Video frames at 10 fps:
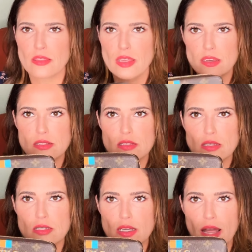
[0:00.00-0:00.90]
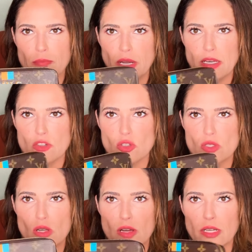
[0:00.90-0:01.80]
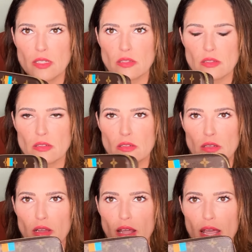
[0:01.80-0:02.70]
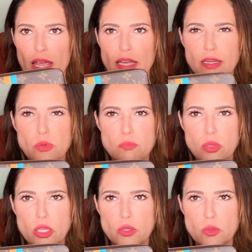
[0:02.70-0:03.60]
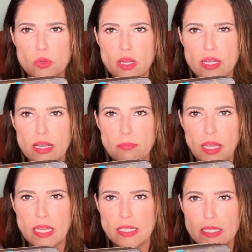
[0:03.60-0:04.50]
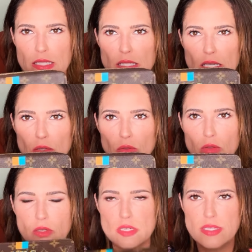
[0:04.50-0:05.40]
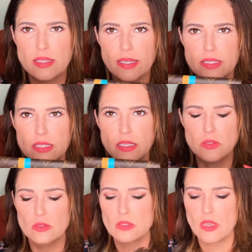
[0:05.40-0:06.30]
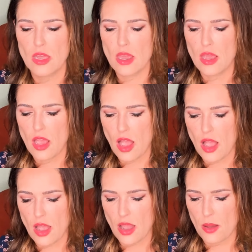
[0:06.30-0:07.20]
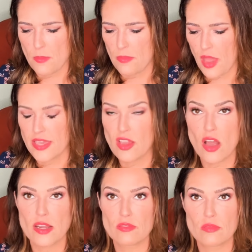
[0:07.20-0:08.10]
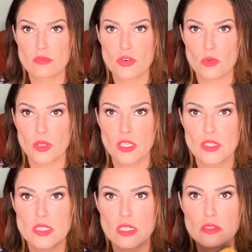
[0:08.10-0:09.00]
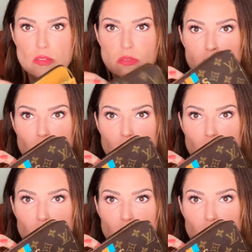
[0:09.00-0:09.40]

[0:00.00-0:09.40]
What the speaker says: this because it had my initials on it. And it was blue, and I painted it teal because I like teal. I got it for a really good deal.